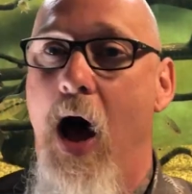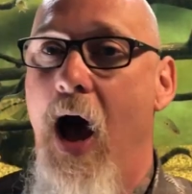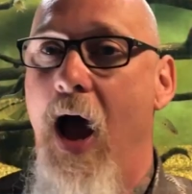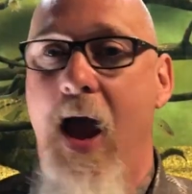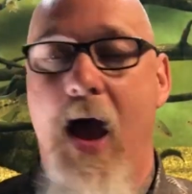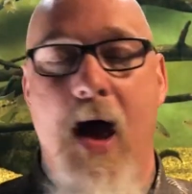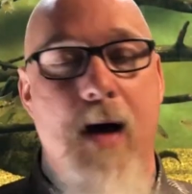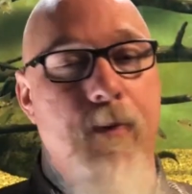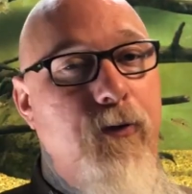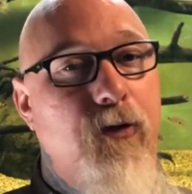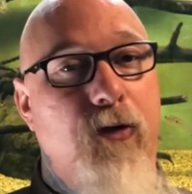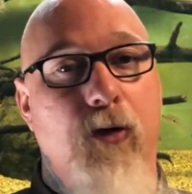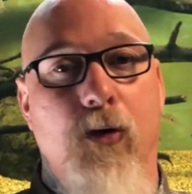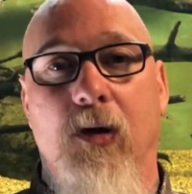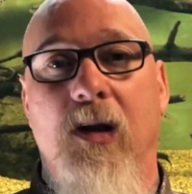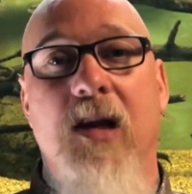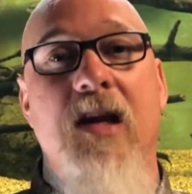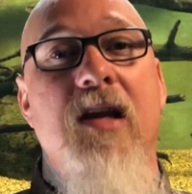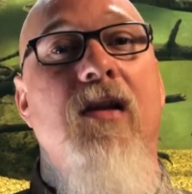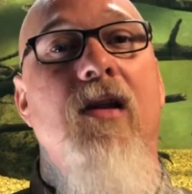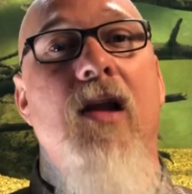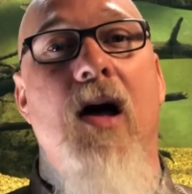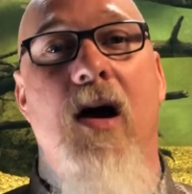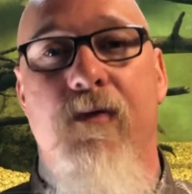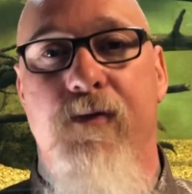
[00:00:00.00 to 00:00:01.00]
I absolutely
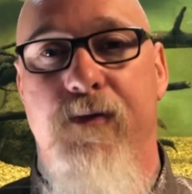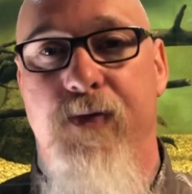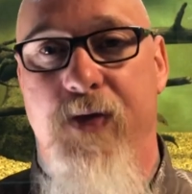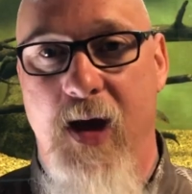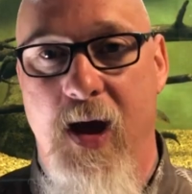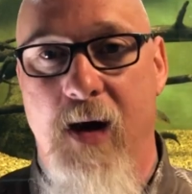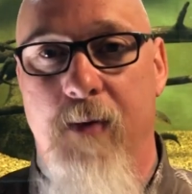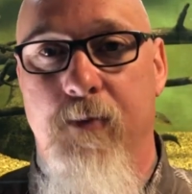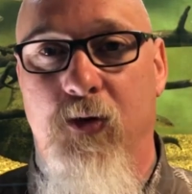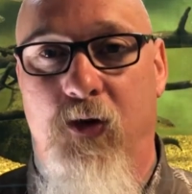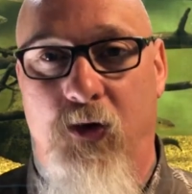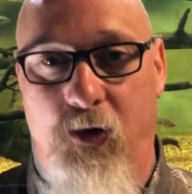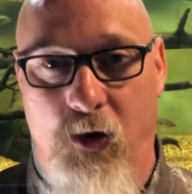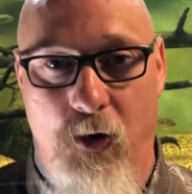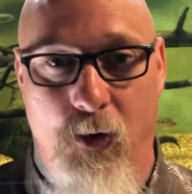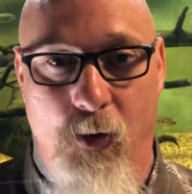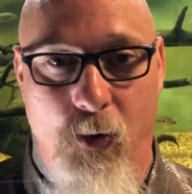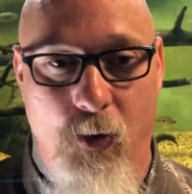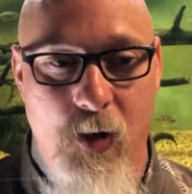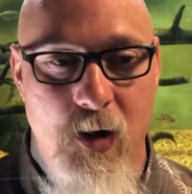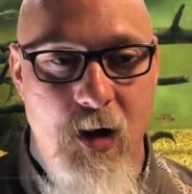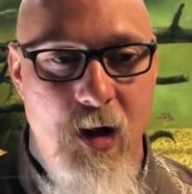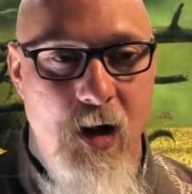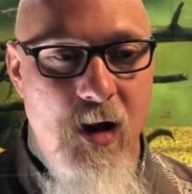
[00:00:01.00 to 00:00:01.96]
love them too.